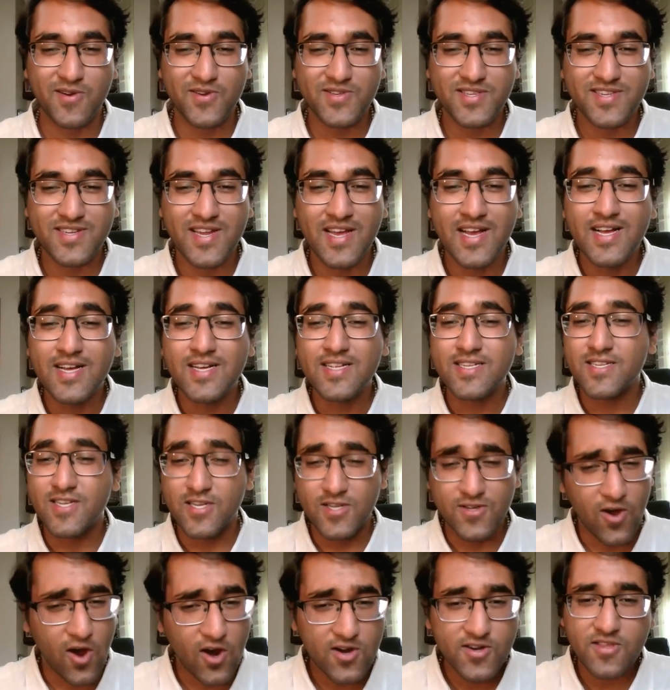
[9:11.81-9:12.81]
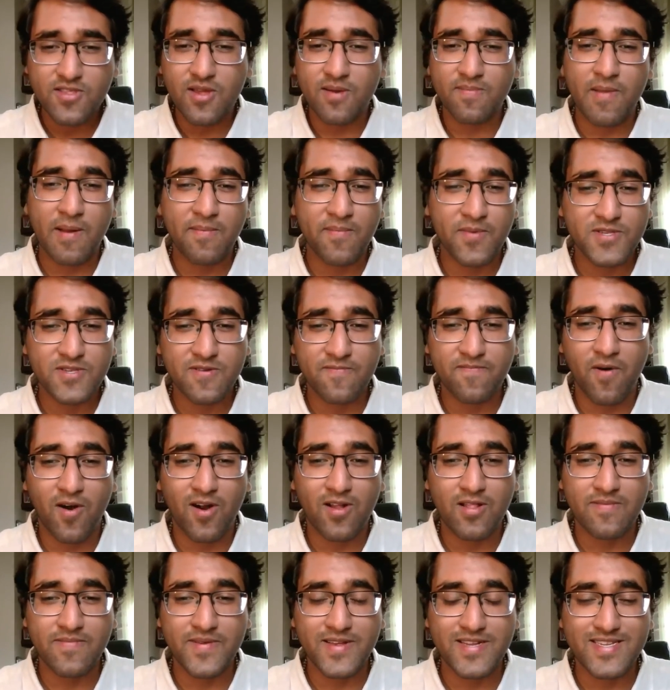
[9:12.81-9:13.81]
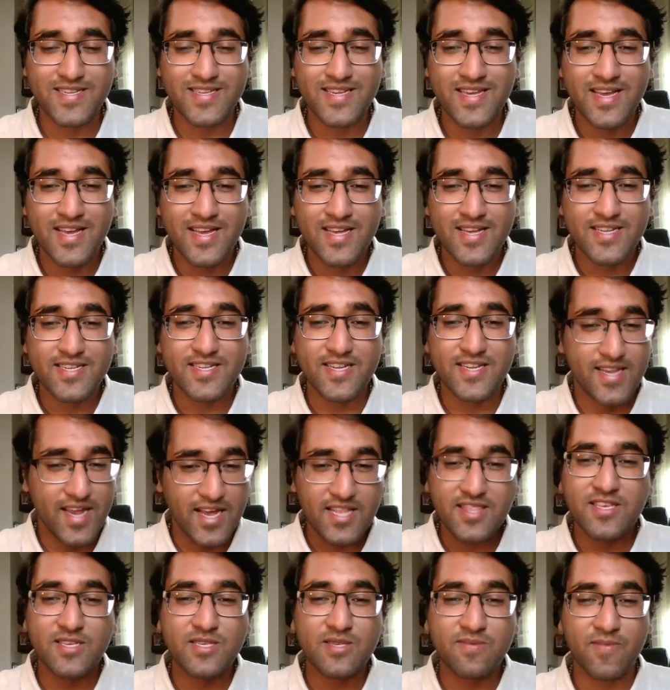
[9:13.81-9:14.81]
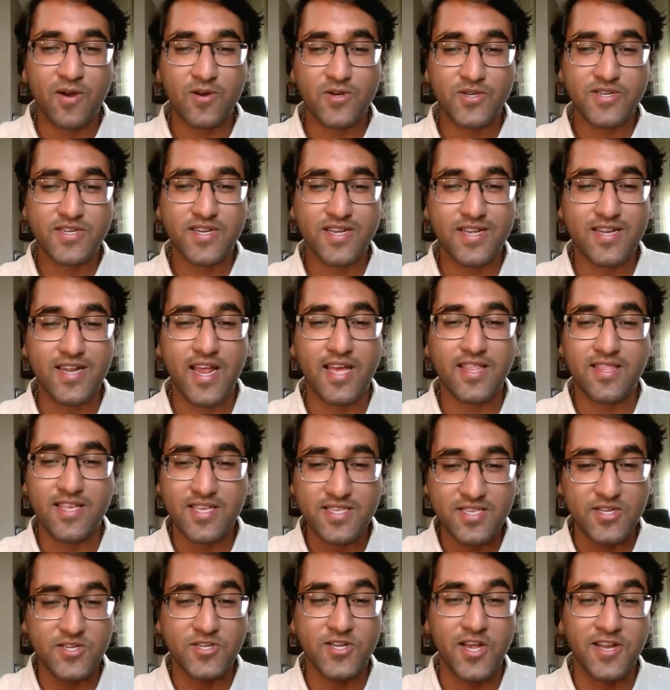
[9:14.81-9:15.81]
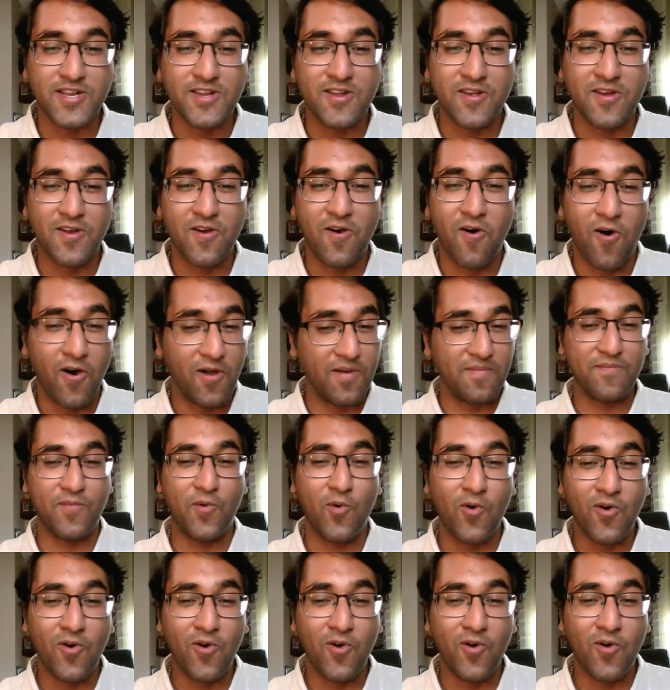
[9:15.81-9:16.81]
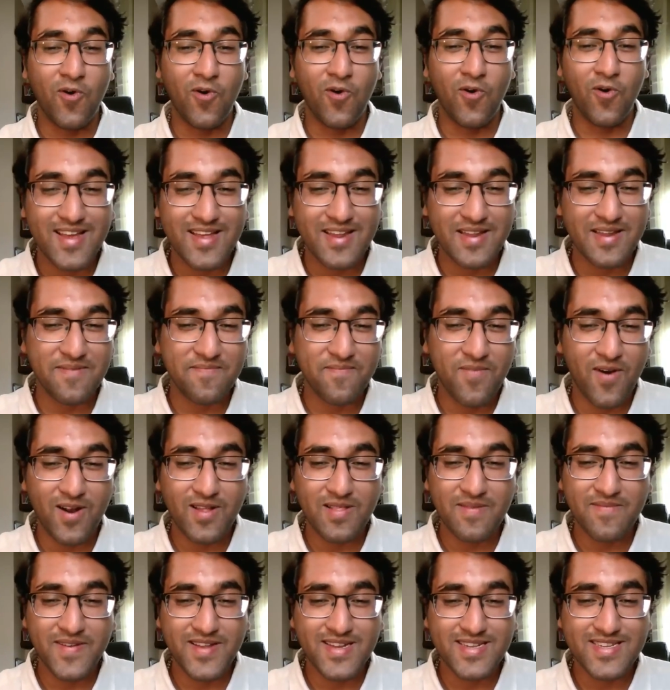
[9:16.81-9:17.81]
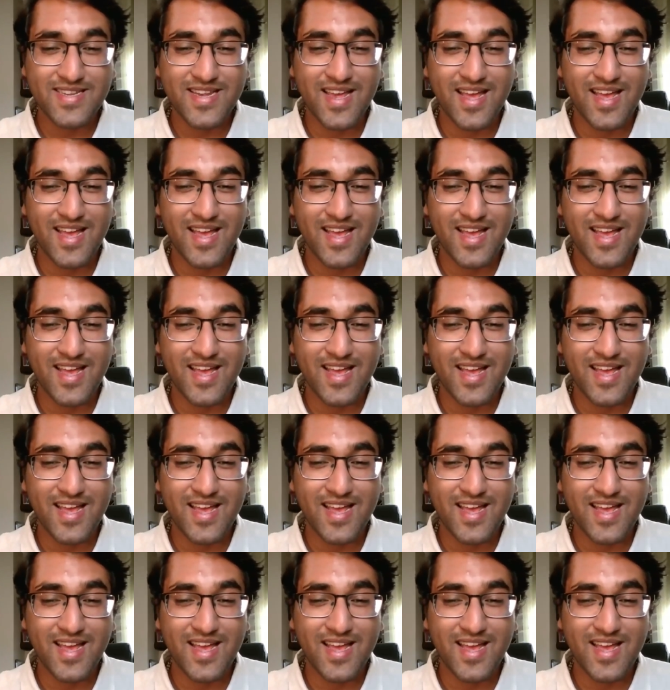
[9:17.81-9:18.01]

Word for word: coast to talk to their members of parliament to get this motion and this agenda on board uh, in parliament.